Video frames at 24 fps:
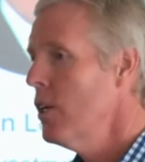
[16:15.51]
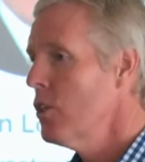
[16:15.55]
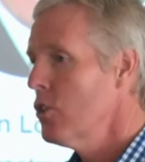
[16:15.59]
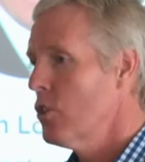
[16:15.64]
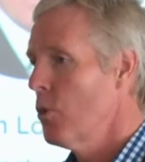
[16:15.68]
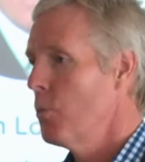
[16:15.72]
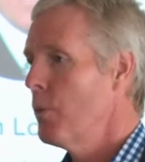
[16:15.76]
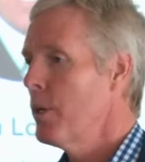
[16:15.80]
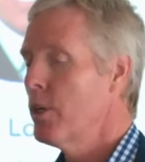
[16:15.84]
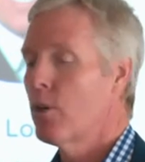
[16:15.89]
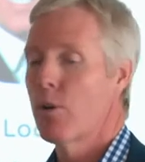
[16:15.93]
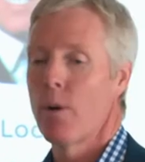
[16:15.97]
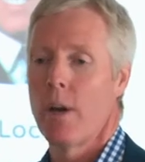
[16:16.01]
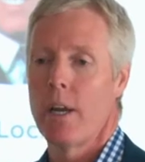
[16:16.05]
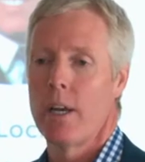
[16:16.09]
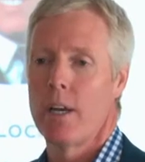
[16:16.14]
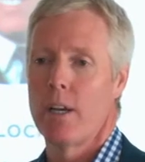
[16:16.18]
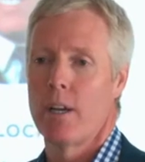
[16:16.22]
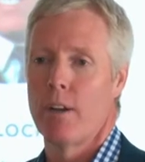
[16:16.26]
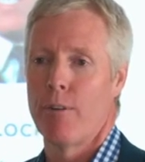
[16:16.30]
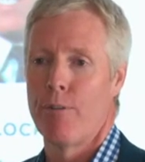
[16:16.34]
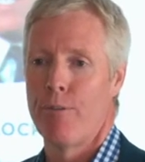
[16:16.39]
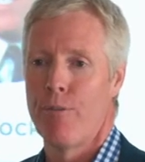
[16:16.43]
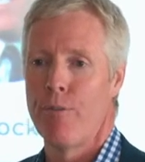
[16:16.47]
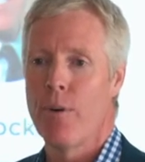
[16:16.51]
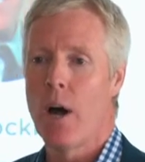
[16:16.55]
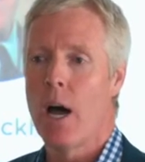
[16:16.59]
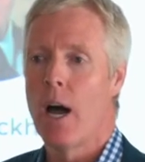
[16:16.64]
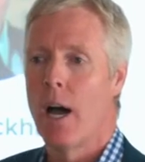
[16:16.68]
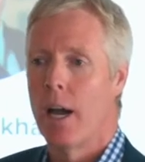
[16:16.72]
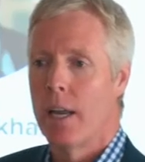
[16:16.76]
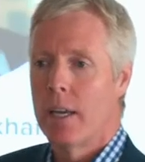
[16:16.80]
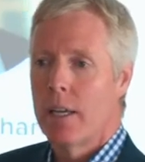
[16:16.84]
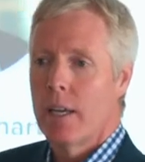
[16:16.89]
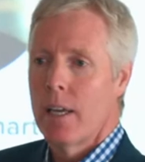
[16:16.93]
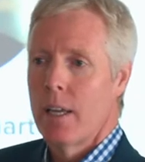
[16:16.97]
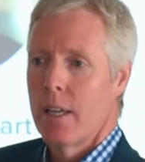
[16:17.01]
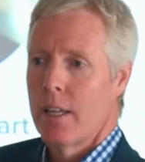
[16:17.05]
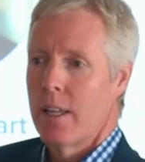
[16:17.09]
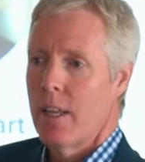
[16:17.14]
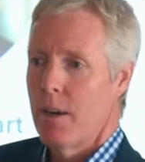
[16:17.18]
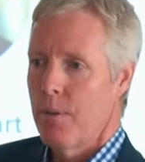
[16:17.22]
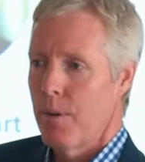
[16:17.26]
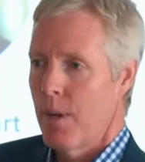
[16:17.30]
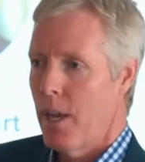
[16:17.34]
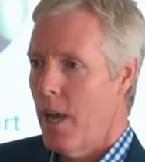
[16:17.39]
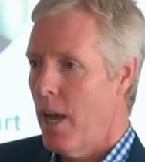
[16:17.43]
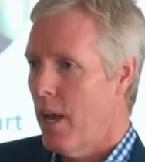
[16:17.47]
So we created a fund
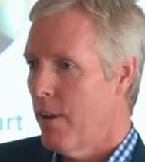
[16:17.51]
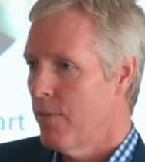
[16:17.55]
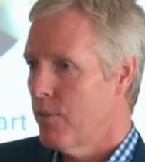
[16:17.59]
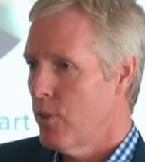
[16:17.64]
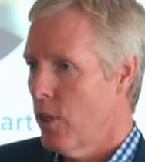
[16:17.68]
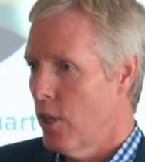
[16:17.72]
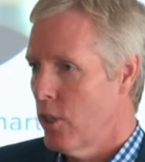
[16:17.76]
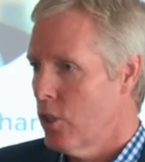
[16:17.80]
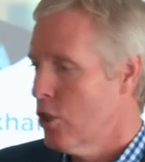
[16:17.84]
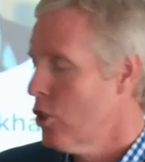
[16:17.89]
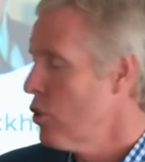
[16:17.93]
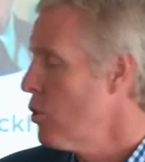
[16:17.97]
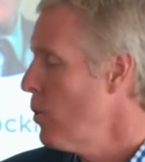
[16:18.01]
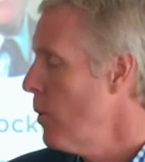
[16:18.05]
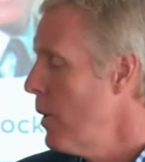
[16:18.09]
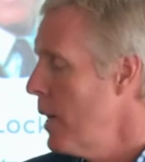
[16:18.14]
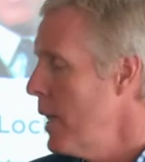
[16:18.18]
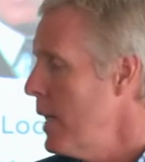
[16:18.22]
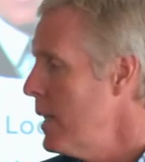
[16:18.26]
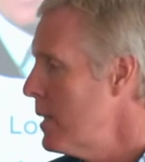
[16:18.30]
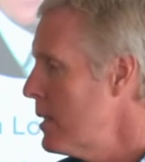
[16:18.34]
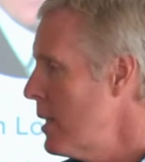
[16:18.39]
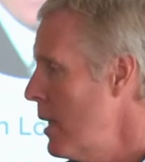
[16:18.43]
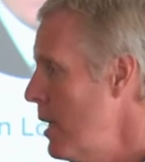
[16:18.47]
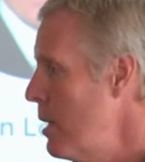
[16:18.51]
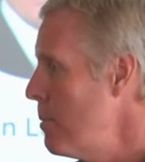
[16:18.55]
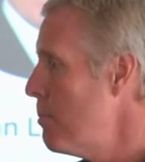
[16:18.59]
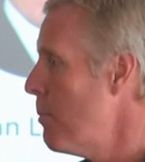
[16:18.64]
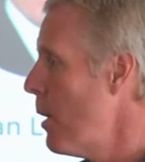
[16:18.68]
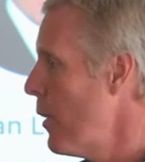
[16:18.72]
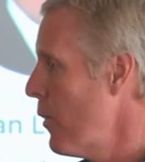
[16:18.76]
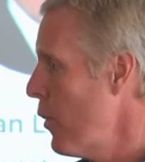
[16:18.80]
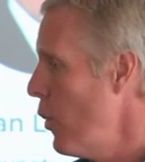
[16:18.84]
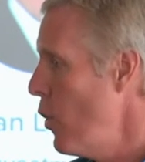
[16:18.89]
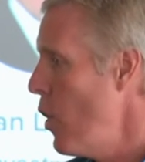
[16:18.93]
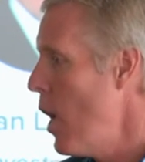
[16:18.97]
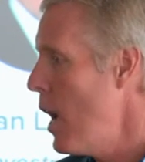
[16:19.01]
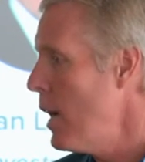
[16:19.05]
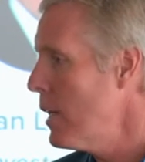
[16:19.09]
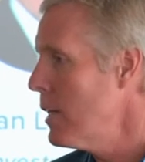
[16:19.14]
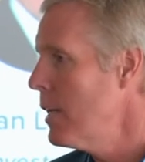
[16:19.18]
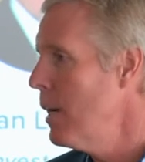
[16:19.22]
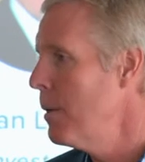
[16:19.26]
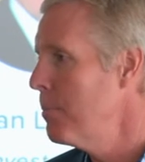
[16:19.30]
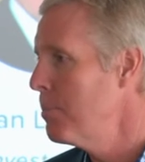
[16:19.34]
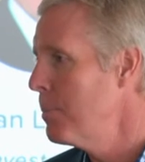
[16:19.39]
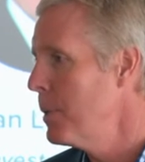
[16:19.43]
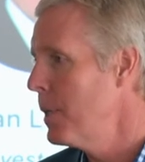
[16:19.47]
that would have a short 18-month
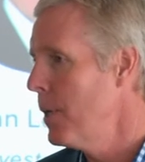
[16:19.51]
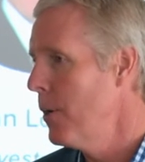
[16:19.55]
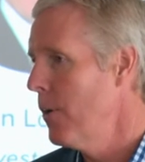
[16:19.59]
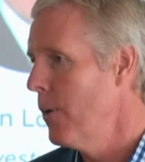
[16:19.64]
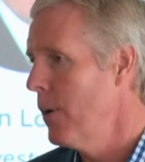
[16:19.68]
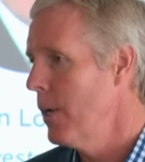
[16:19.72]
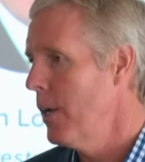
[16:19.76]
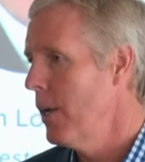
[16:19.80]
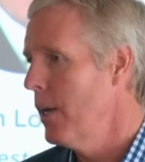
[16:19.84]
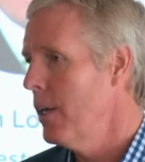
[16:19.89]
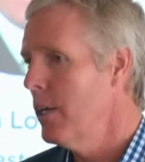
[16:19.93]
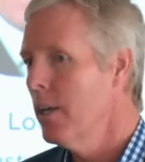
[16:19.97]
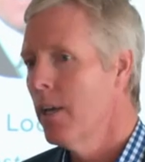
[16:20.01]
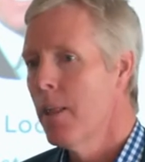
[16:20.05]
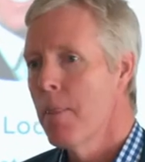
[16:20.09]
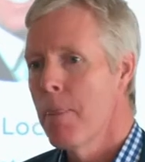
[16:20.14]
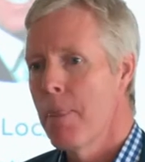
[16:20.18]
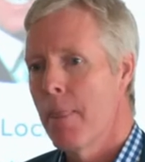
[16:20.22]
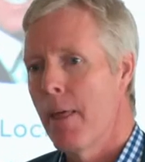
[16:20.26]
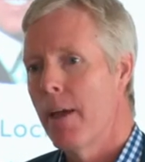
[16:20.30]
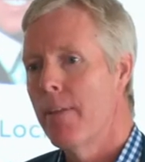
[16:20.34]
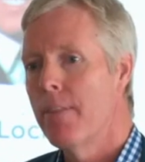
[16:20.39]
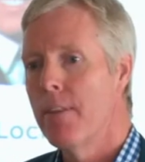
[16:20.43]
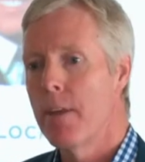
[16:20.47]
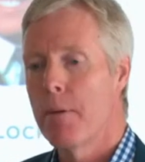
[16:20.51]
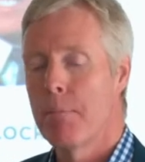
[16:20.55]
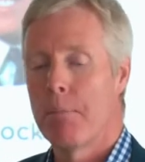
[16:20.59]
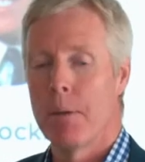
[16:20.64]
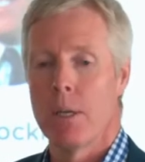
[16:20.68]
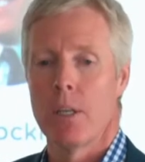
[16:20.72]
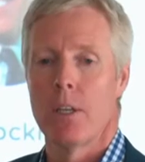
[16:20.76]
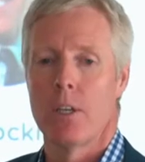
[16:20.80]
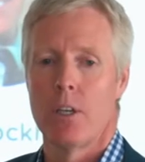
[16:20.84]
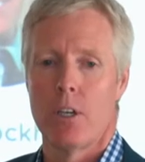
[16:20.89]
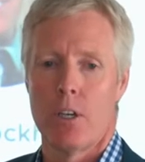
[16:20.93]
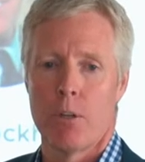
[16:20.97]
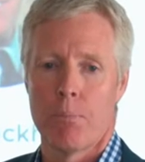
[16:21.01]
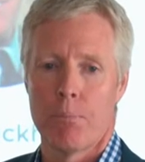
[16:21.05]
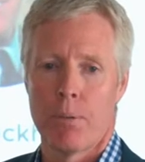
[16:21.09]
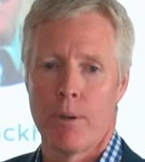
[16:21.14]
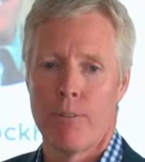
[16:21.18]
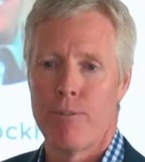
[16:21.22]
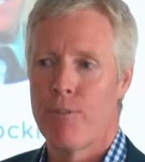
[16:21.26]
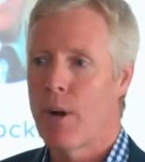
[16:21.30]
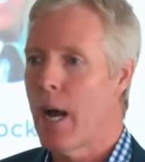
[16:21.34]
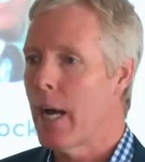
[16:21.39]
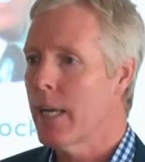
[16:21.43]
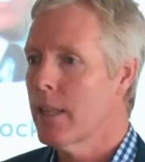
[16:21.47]
lockup period and the ability to
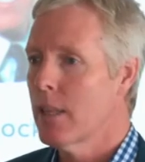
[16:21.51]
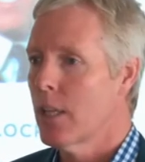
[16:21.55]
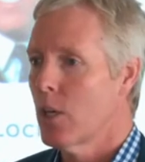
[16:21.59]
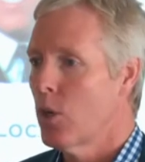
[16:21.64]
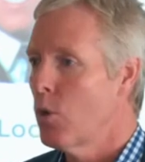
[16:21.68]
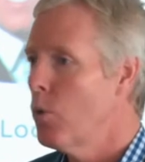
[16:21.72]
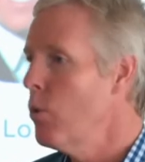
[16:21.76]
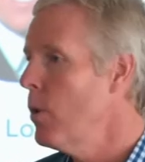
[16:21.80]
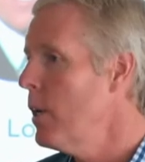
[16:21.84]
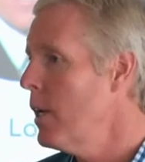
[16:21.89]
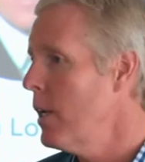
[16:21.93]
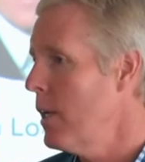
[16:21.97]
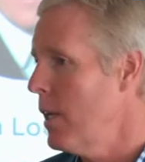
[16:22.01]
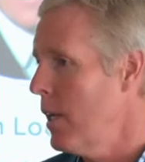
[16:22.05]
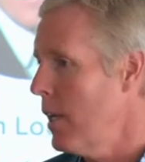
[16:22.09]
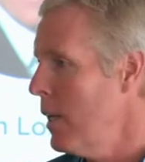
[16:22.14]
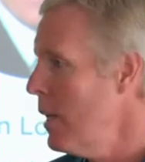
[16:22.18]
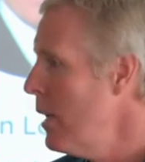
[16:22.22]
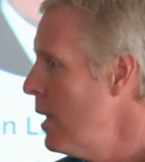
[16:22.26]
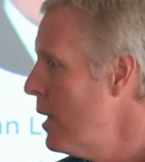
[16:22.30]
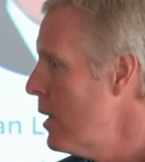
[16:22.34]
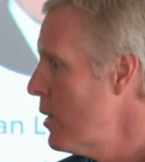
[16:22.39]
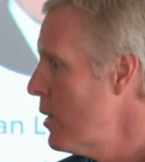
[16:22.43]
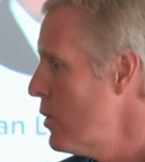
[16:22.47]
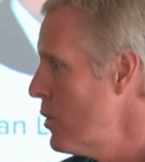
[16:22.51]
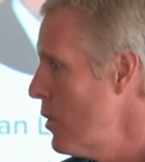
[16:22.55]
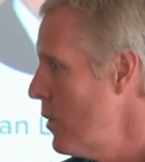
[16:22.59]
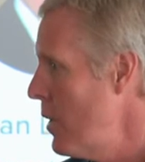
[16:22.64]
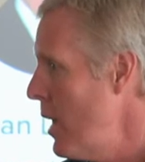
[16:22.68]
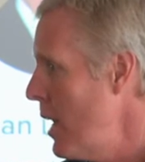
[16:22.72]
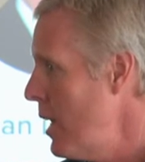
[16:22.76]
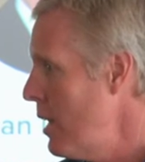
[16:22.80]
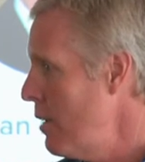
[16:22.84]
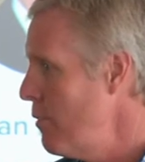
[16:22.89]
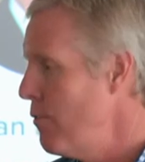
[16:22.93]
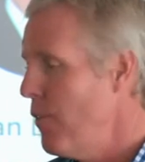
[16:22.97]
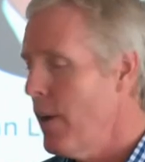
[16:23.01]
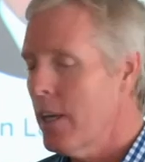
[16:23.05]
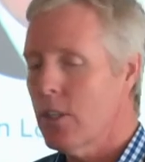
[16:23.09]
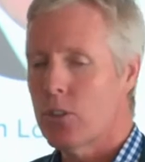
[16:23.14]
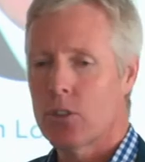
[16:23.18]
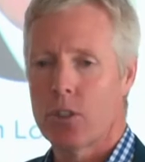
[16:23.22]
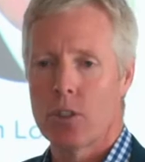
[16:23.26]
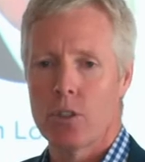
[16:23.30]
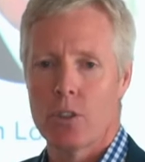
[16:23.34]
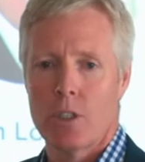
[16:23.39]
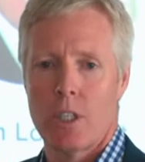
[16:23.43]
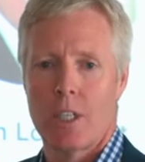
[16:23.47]
provide liquidity so that
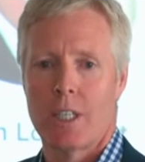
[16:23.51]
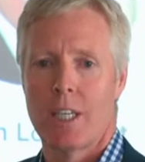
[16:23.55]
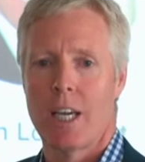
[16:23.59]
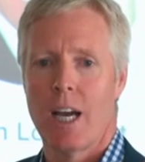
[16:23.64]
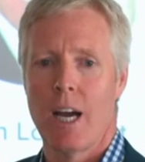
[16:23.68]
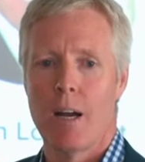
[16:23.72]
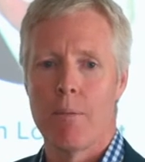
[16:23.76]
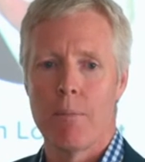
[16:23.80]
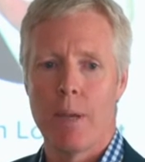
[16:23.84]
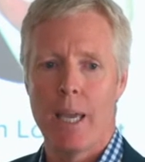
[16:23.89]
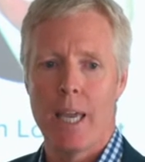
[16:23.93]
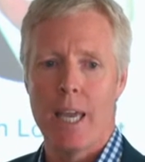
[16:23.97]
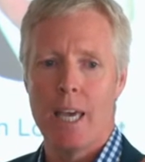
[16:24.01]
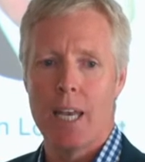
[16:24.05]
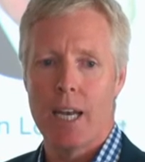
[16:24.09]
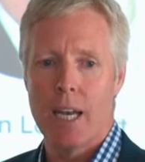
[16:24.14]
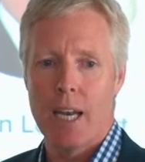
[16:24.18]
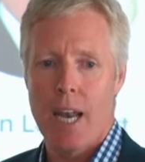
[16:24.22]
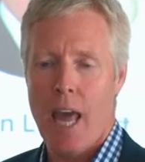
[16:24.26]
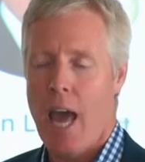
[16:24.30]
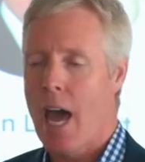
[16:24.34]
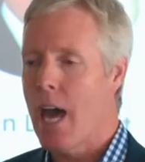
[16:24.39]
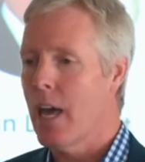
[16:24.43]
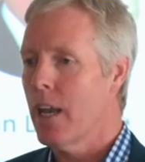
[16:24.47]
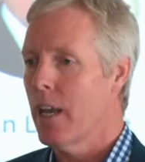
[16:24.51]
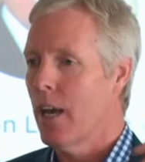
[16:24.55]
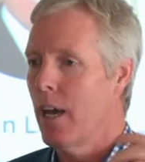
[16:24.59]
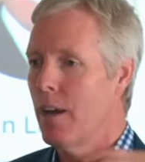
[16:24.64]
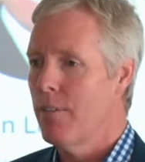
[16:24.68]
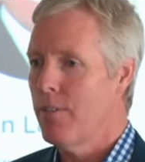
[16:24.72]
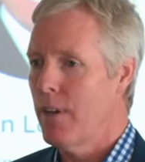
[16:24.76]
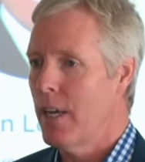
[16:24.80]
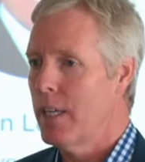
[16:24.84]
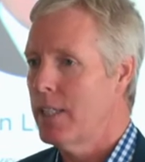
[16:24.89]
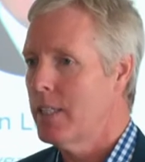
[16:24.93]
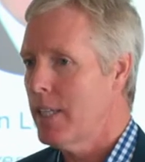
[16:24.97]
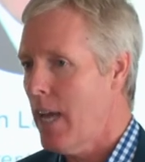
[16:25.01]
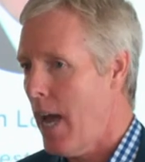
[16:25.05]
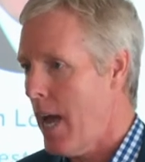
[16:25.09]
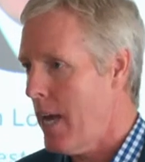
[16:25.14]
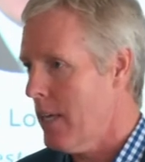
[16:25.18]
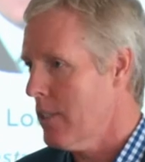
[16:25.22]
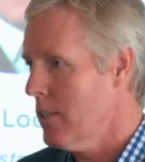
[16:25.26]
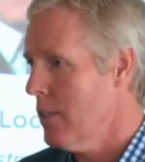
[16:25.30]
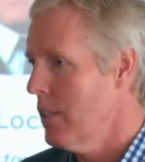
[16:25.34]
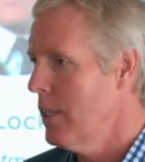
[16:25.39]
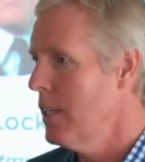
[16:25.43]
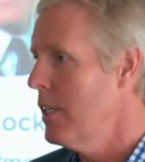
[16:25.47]
investors could come in and out of a
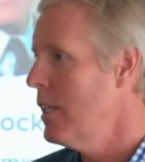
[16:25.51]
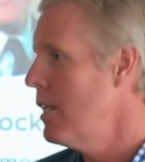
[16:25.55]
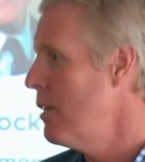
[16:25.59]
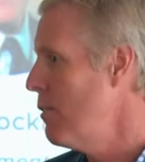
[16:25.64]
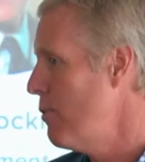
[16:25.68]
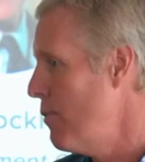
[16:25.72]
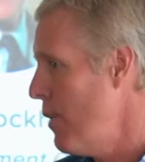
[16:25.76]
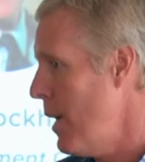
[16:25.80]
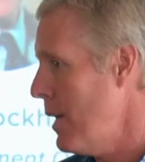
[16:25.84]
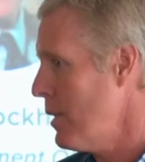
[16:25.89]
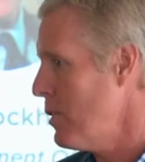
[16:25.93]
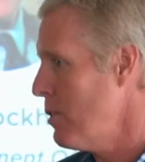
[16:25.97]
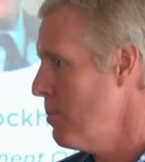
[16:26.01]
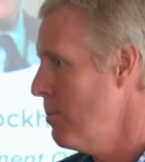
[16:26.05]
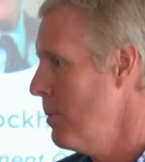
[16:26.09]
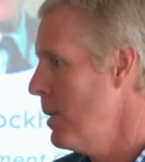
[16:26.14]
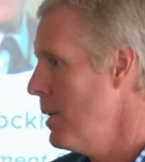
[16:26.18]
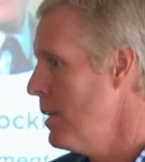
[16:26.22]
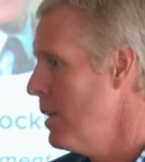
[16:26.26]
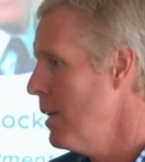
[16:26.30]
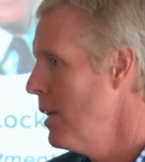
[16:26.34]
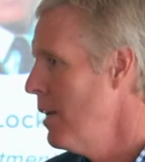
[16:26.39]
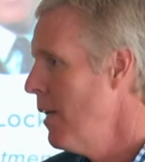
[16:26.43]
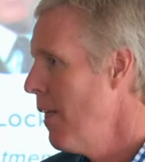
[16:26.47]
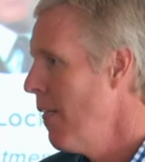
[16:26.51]
tax lien investment,